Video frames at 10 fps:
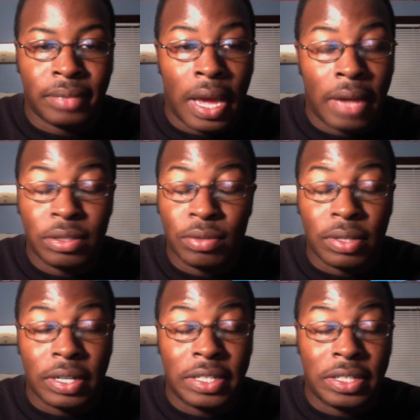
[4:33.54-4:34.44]
I just
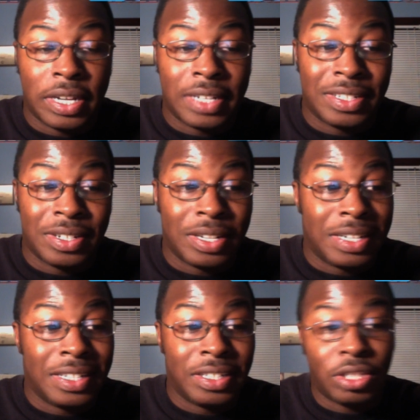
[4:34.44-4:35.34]
want to let you guys know that
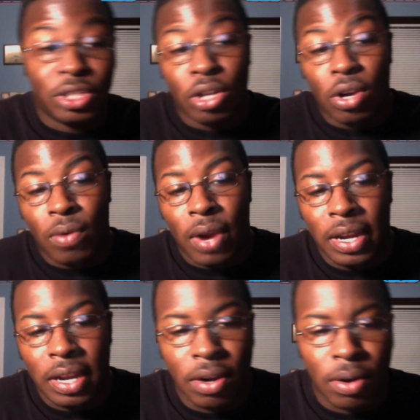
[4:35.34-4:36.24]
this show right
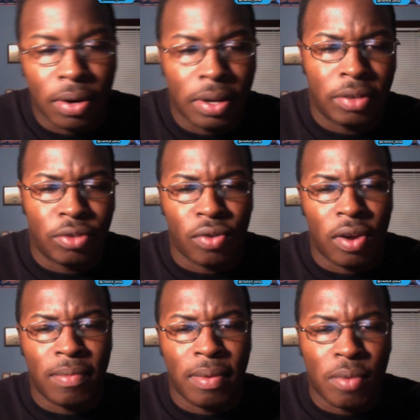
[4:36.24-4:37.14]
here is
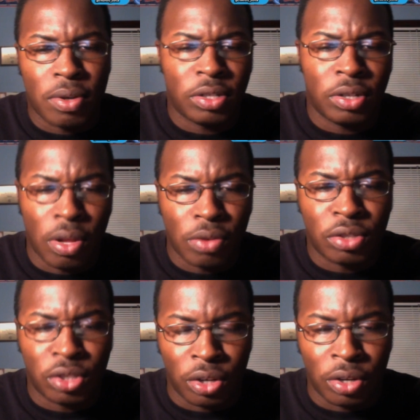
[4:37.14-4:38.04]
drawing me much
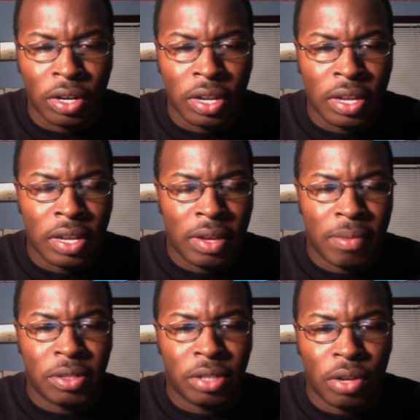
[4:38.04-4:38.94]
closer
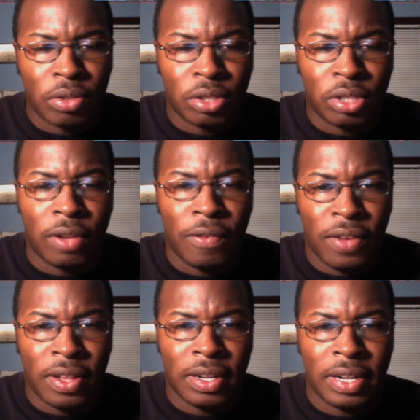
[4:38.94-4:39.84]
to the
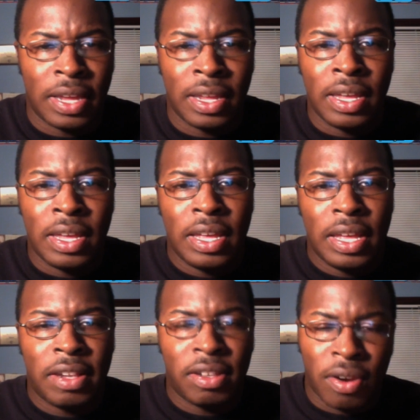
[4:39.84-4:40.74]
feeling that
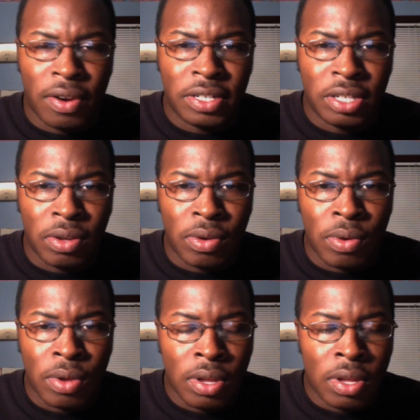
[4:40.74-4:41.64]
it's starting to
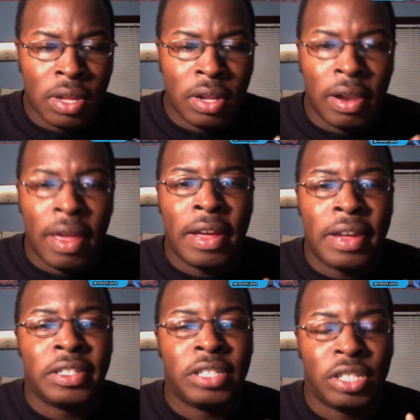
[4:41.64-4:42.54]
let
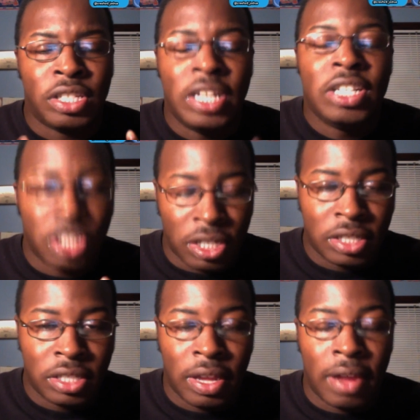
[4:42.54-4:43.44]
us, teach
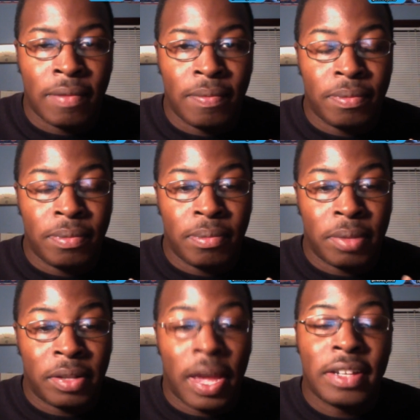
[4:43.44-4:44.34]
us that
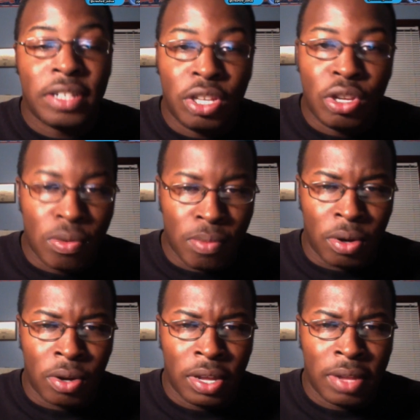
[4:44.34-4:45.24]
besides the
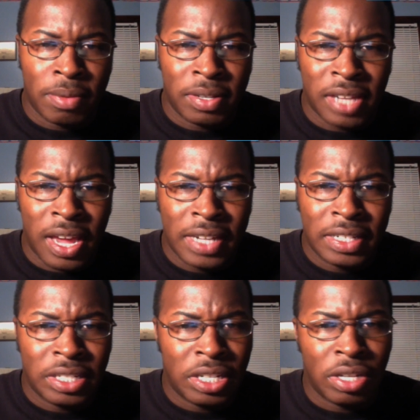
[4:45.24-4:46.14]
humor and
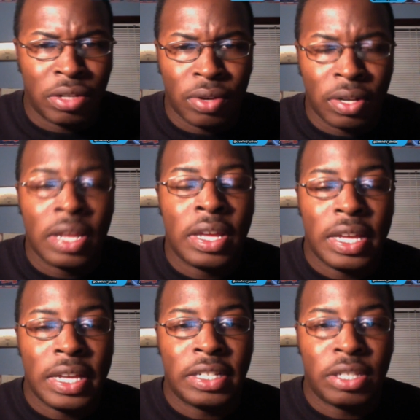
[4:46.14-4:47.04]
besides the adrenaline,
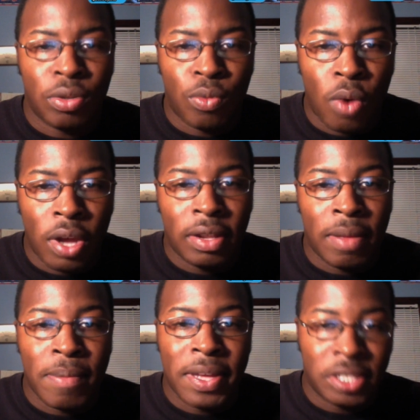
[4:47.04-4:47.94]
it's what the
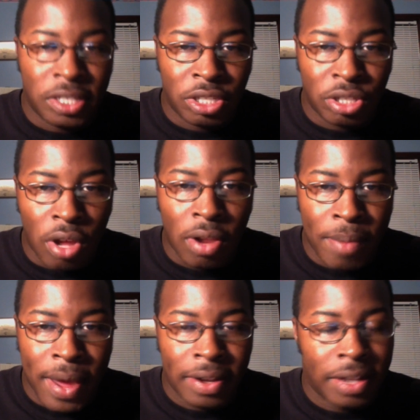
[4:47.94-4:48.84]
message is all
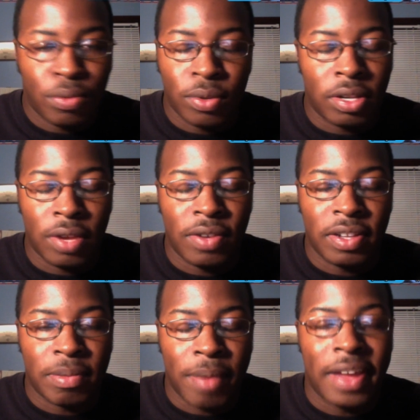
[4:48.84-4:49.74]
about. That's what
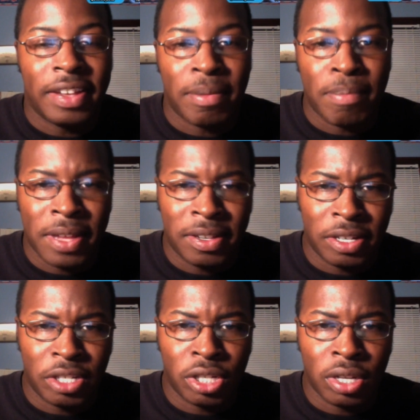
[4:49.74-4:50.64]
everything's about. It's a
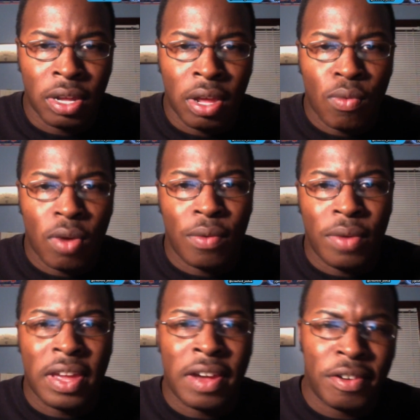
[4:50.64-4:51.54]
message. Whether
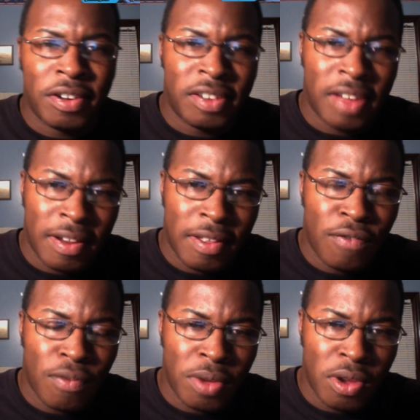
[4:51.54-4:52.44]
we understand it
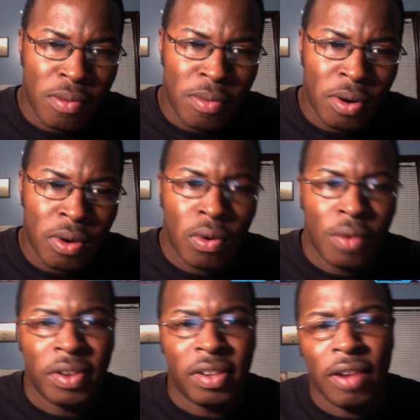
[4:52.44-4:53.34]
from humor, whether
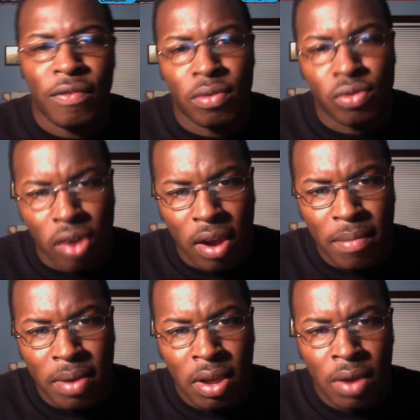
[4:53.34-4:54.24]
we understand it from
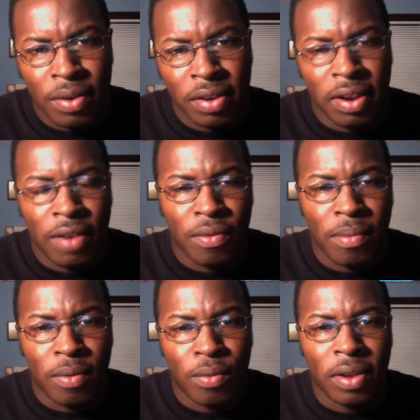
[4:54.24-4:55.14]
drama, or we understand it from
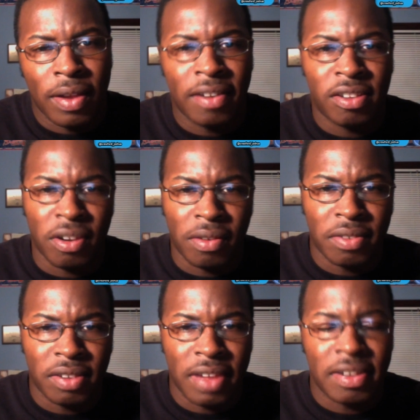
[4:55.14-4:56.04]
a real life
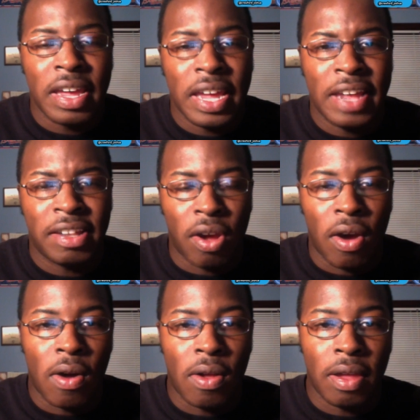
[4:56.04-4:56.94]
circumstance, it's
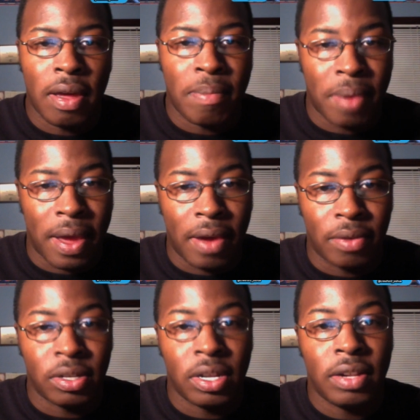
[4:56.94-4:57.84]
all
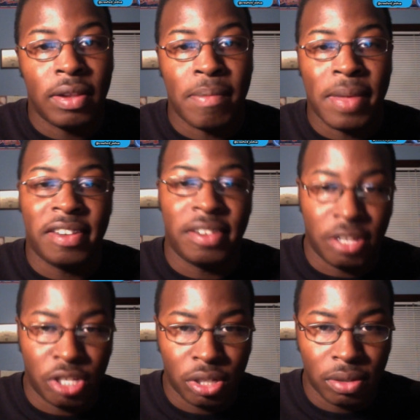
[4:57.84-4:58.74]
about the
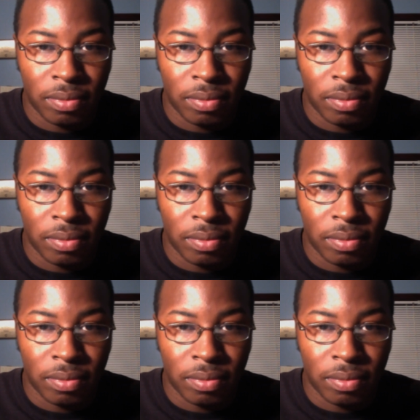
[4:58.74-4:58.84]
message.